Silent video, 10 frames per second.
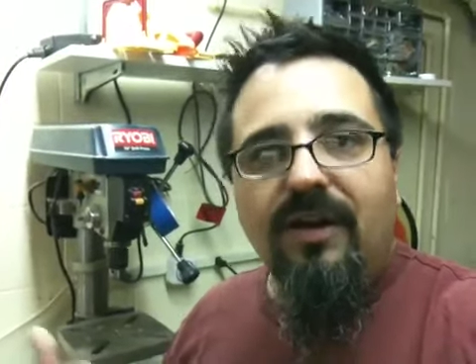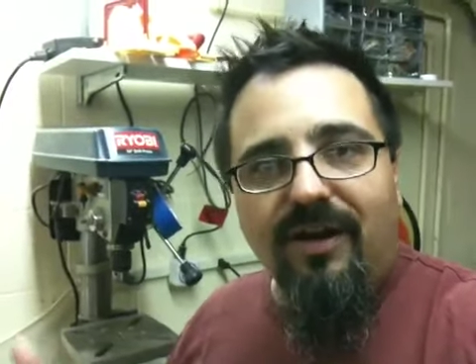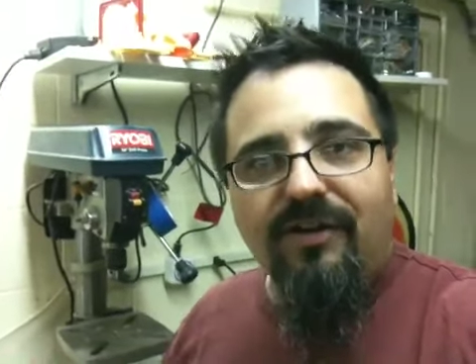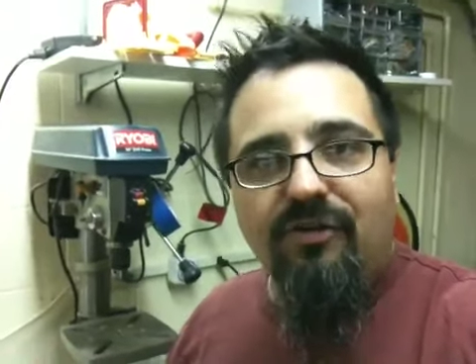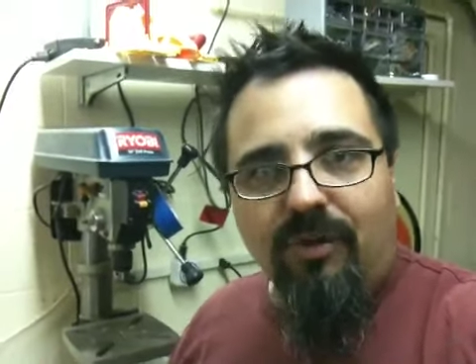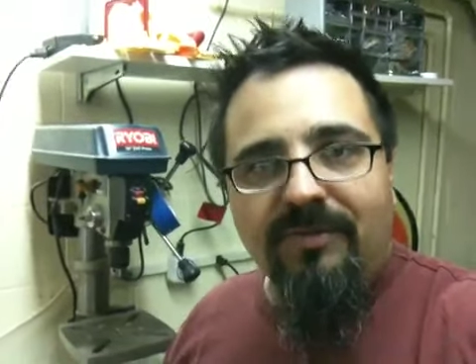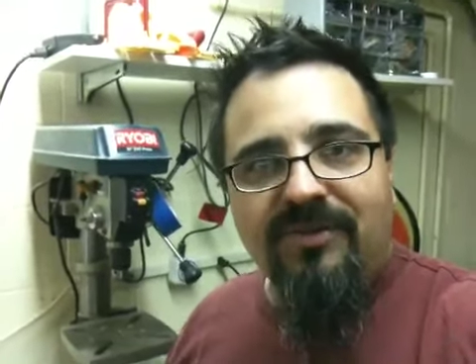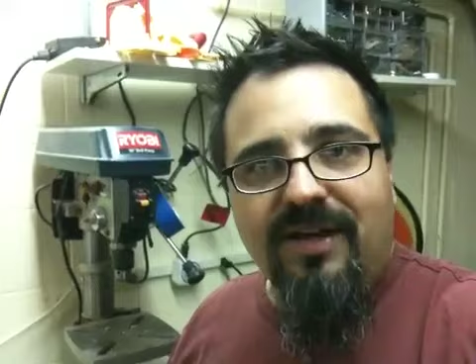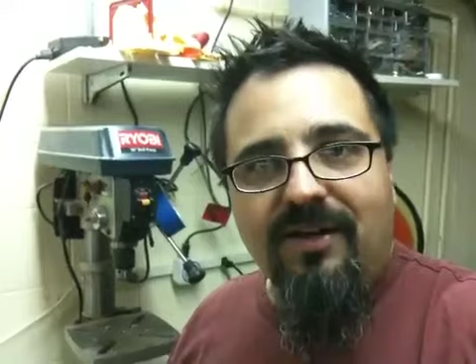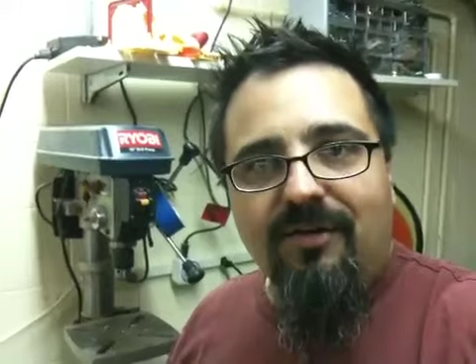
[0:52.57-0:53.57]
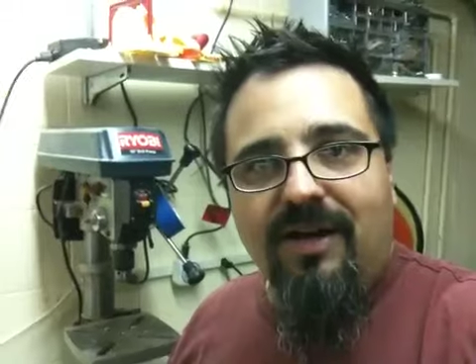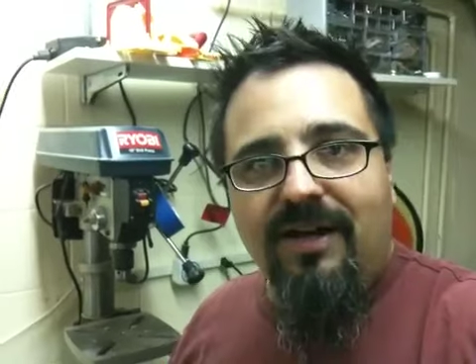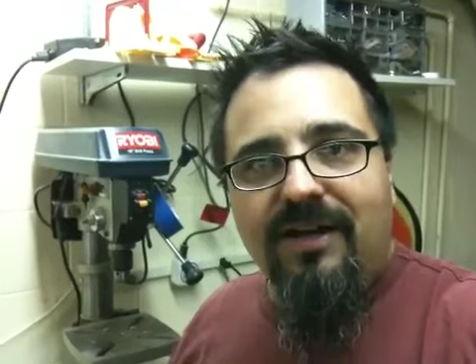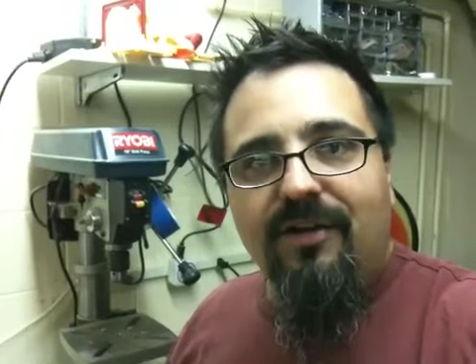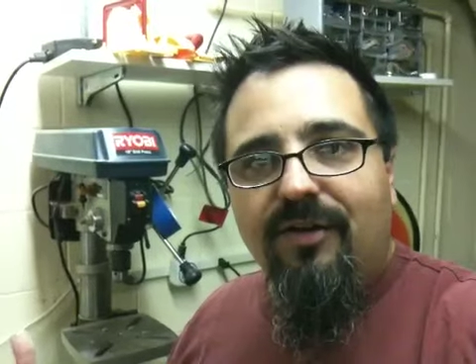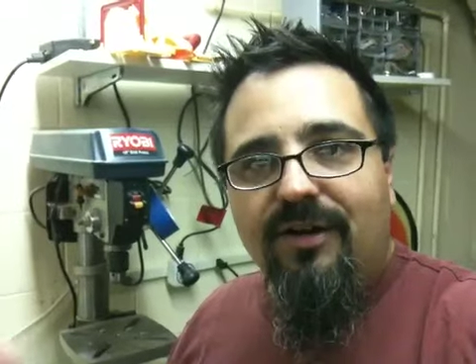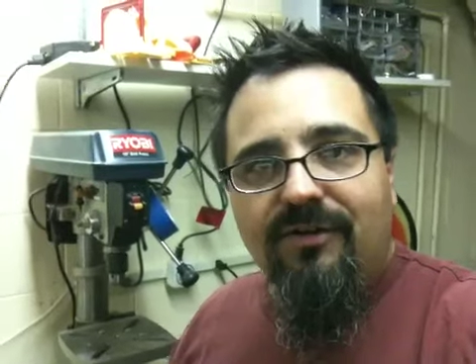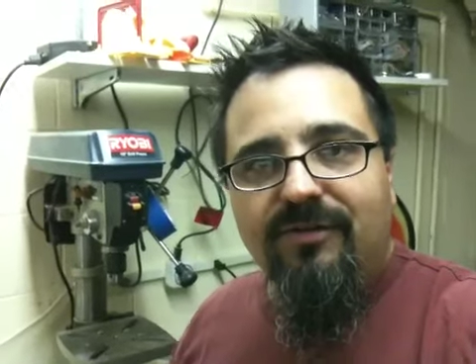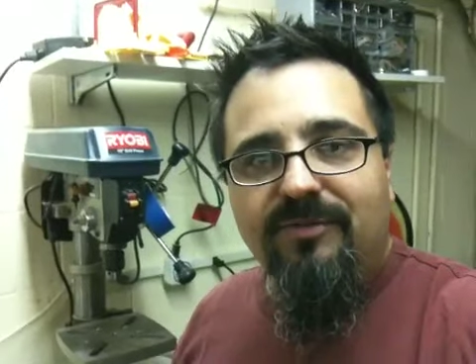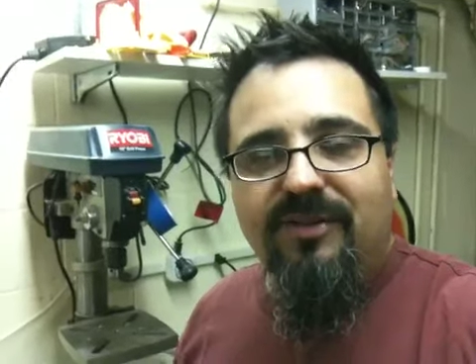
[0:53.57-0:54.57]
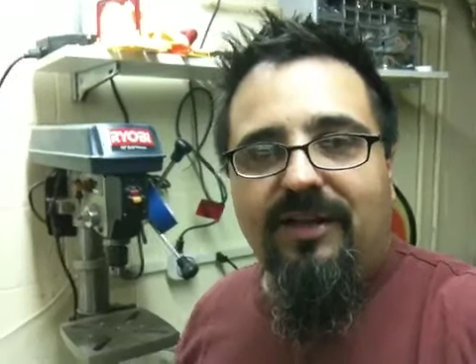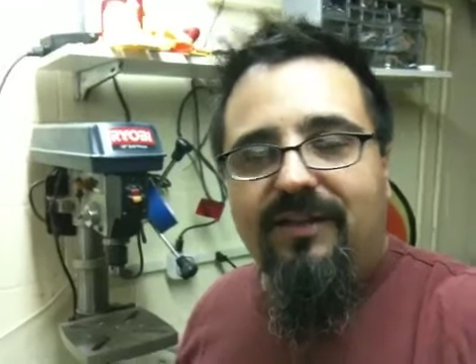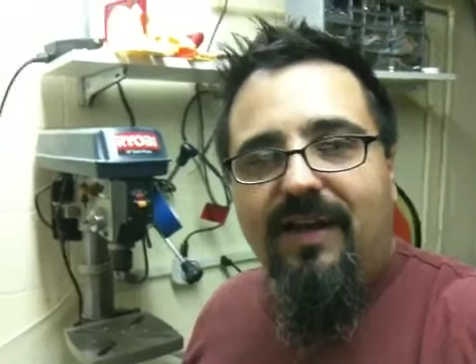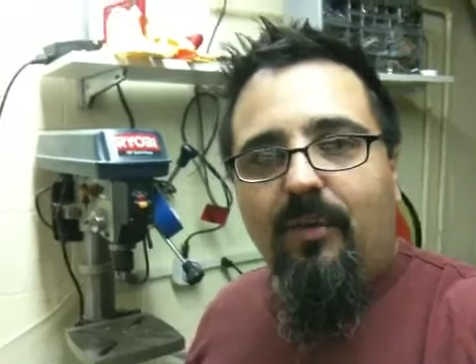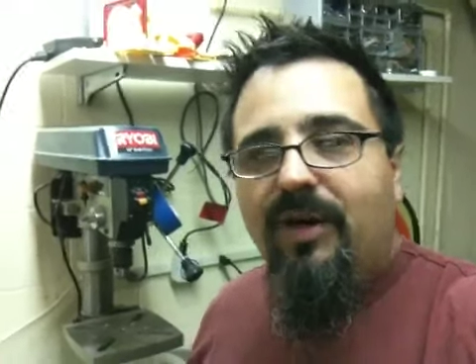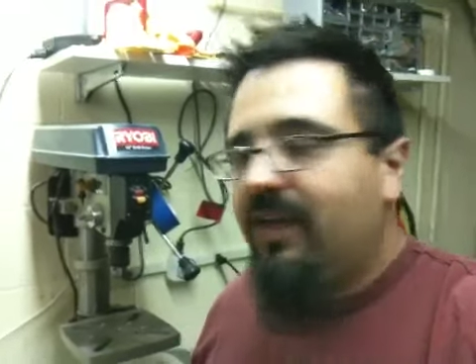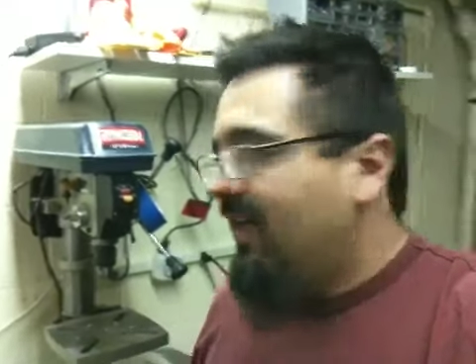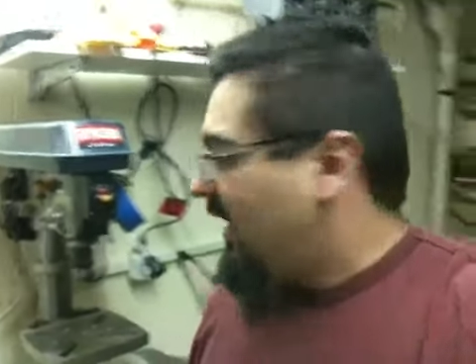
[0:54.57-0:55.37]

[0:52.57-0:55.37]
uh, drum sander on here and do some sanding that way.